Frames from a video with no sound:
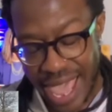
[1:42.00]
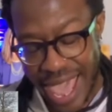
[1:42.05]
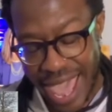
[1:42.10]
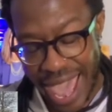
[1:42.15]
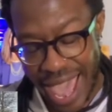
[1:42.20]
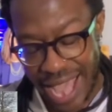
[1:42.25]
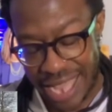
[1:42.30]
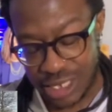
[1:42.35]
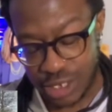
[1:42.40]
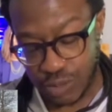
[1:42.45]

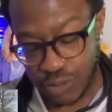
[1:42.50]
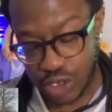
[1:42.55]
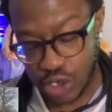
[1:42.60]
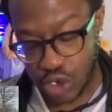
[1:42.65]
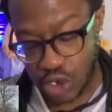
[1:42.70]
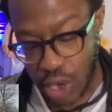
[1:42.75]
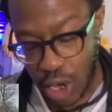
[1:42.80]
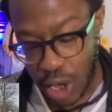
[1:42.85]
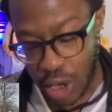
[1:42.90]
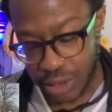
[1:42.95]
As a
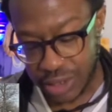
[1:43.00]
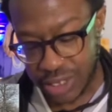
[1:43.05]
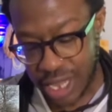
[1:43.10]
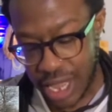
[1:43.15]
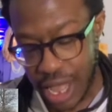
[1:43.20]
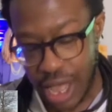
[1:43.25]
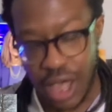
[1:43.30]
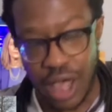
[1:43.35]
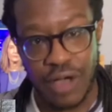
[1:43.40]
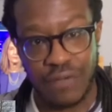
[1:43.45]
result
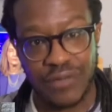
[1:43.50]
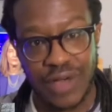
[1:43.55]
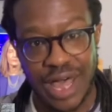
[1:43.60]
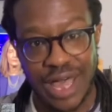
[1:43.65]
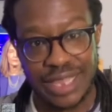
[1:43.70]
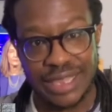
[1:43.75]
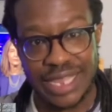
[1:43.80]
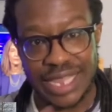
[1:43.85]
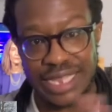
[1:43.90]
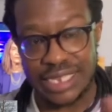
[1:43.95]
of
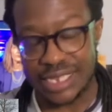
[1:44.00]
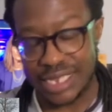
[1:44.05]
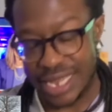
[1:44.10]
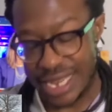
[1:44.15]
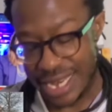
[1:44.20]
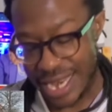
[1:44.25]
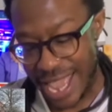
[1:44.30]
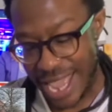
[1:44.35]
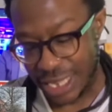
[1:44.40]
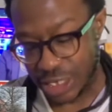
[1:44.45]
these
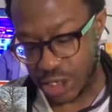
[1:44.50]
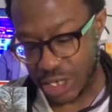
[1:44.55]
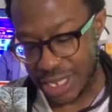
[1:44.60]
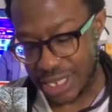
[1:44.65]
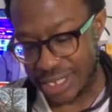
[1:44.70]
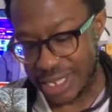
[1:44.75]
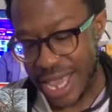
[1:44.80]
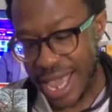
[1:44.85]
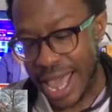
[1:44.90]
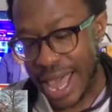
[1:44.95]

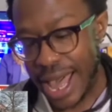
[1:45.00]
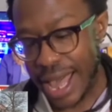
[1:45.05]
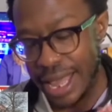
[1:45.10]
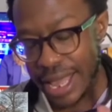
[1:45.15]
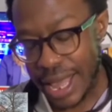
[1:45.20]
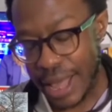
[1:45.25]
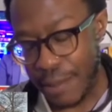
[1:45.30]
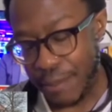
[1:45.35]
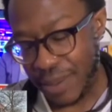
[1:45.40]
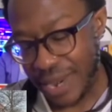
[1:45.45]
connections, a
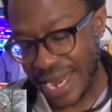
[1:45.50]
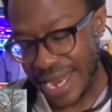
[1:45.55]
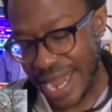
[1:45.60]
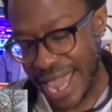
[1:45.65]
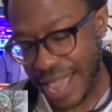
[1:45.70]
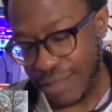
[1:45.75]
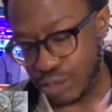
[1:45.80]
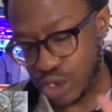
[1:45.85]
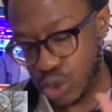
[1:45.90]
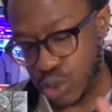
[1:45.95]
company
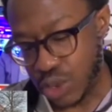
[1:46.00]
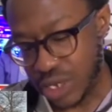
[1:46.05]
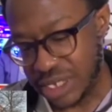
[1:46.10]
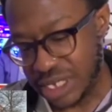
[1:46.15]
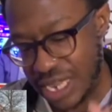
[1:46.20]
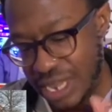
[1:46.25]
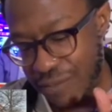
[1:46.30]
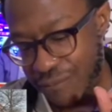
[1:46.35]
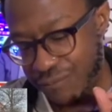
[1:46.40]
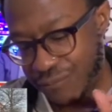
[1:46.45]
named
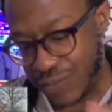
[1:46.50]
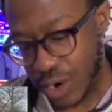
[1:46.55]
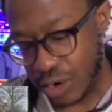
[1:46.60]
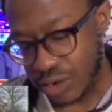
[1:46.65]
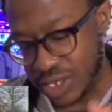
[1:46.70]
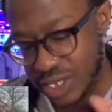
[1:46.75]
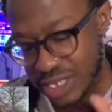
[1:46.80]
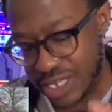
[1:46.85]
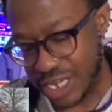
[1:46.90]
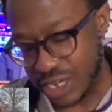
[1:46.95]

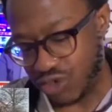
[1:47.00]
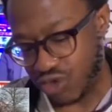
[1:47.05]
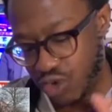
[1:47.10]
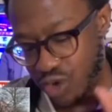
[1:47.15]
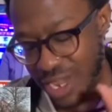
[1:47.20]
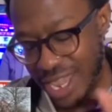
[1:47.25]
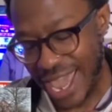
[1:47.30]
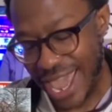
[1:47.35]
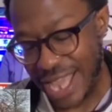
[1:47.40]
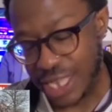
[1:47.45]
21st
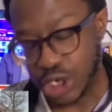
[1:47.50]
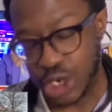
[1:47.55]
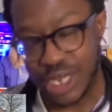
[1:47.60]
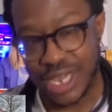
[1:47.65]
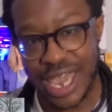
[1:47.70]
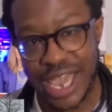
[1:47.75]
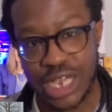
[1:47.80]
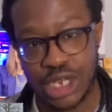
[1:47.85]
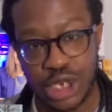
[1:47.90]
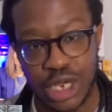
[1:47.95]
Century
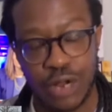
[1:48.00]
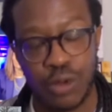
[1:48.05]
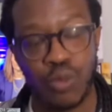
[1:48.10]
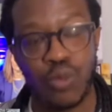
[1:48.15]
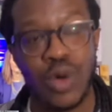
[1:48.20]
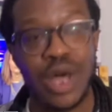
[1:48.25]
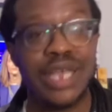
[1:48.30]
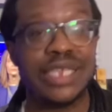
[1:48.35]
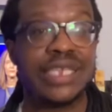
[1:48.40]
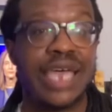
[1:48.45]
Education
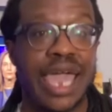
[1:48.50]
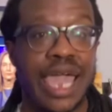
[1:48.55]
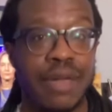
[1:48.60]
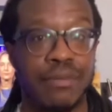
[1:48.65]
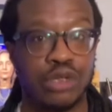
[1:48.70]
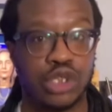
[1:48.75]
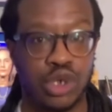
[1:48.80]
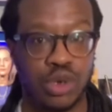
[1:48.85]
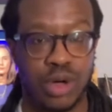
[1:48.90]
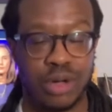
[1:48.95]
was
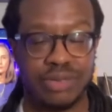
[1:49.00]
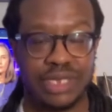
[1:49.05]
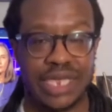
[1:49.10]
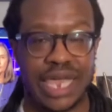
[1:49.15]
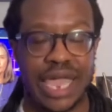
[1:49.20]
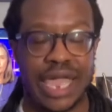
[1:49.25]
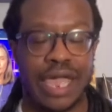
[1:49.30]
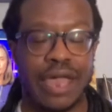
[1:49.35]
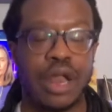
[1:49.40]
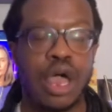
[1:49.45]
able to
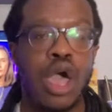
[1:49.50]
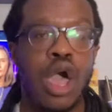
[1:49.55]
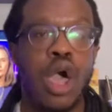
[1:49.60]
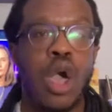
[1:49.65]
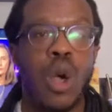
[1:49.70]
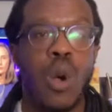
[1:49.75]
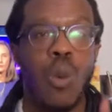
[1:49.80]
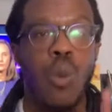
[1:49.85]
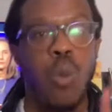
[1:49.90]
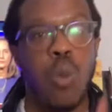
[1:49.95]
obtain
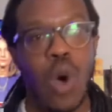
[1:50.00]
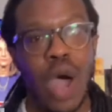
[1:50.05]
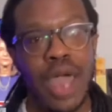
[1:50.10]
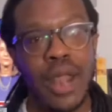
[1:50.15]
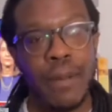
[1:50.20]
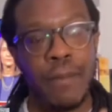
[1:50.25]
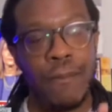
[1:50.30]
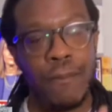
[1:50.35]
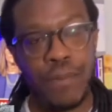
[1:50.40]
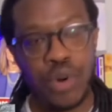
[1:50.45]

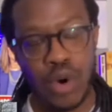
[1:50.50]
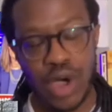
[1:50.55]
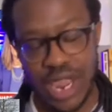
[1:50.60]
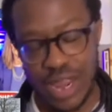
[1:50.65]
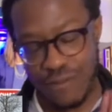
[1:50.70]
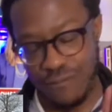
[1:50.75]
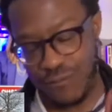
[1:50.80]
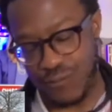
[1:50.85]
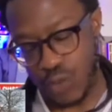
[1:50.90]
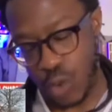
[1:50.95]

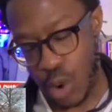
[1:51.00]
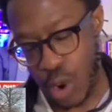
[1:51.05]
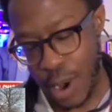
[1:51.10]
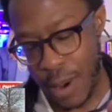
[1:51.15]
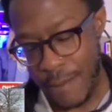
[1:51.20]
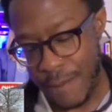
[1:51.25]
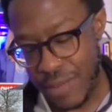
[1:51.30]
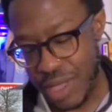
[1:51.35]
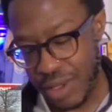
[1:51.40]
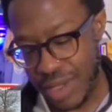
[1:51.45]

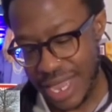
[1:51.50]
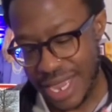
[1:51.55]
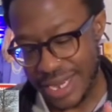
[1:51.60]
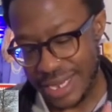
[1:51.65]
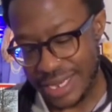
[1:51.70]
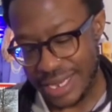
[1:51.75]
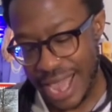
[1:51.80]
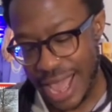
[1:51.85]
$1.4 million